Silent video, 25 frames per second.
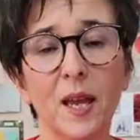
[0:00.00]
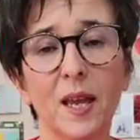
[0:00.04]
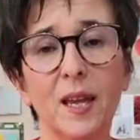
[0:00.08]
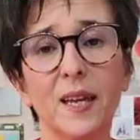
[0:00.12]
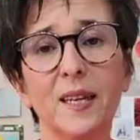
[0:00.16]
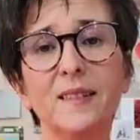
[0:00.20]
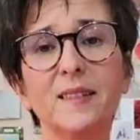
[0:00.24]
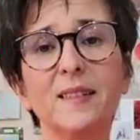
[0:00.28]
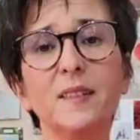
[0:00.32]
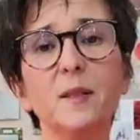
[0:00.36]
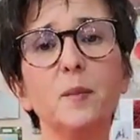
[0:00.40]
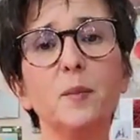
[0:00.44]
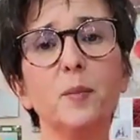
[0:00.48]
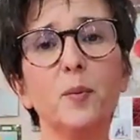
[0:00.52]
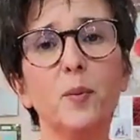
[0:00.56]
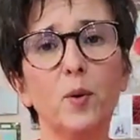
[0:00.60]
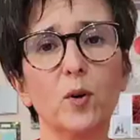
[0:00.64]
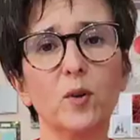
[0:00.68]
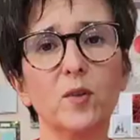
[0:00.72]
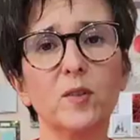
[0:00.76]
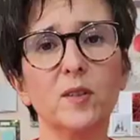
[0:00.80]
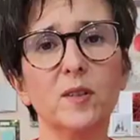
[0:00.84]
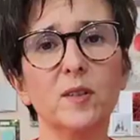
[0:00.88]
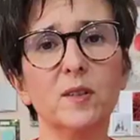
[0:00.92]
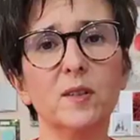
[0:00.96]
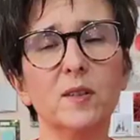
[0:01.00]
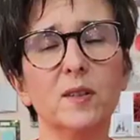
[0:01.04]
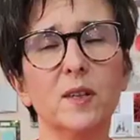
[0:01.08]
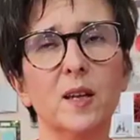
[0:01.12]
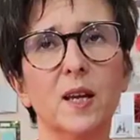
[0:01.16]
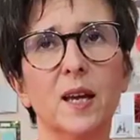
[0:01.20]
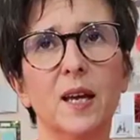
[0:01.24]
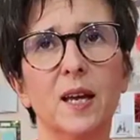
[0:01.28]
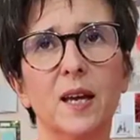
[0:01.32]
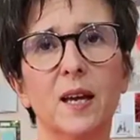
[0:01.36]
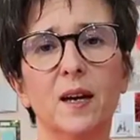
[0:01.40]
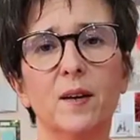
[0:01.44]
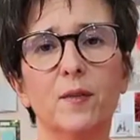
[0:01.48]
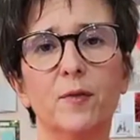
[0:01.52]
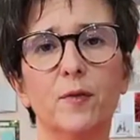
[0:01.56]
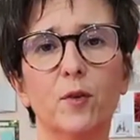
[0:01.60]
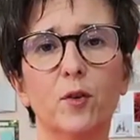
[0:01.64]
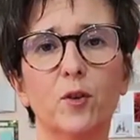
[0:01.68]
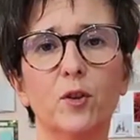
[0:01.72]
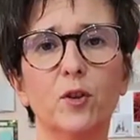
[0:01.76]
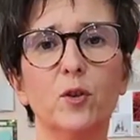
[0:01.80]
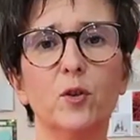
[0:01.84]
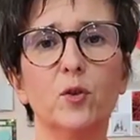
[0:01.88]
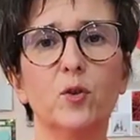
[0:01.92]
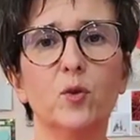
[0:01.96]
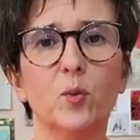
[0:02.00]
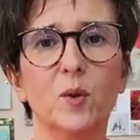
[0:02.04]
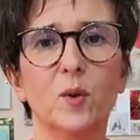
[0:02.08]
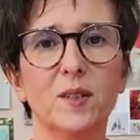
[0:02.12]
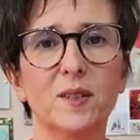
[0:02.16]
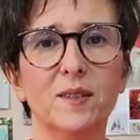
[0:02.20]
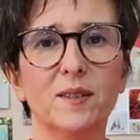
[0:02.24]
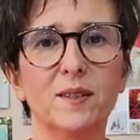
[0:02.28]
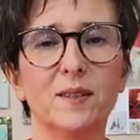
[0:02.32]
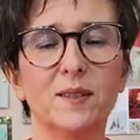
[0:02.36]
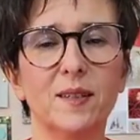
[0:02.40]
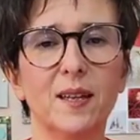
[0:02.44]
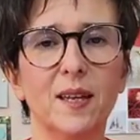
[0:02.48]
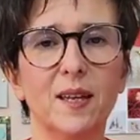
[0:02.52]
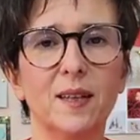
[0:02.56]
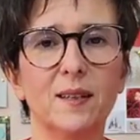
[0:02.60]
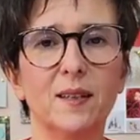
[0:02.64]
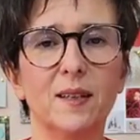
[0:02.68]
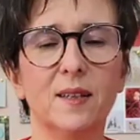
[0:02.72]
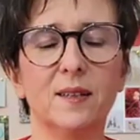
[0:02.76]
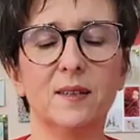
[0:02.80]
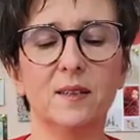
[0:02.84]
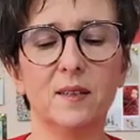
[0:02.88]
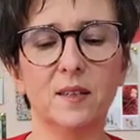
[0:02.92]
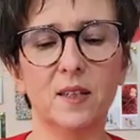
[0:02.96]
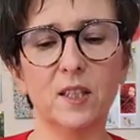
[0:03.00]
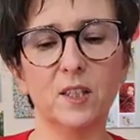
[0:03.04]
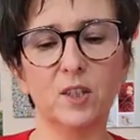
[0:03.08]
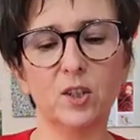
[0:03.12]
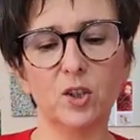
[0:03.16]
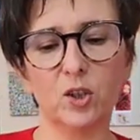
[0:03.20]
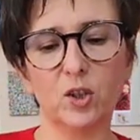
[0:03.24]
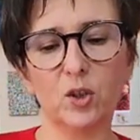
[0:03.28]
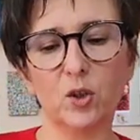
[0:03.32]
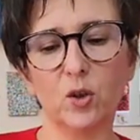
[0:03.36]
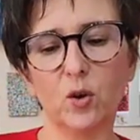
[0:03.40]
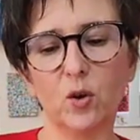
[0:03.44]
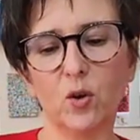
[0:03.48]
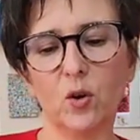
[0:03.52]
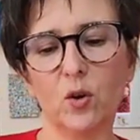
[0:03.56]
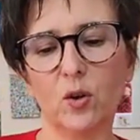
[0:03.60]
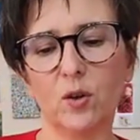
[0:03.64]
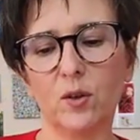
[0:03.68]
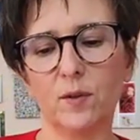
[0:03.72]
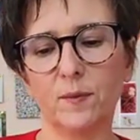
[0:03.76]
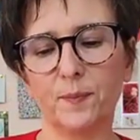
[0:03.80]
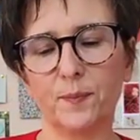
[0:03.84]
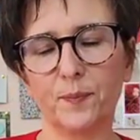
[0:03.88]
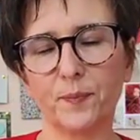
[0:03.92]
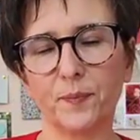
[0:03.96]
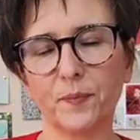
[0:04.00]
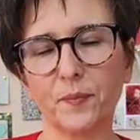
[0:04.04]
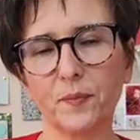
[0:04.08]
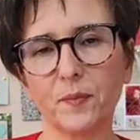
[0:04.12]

It's important for you to understand that it's your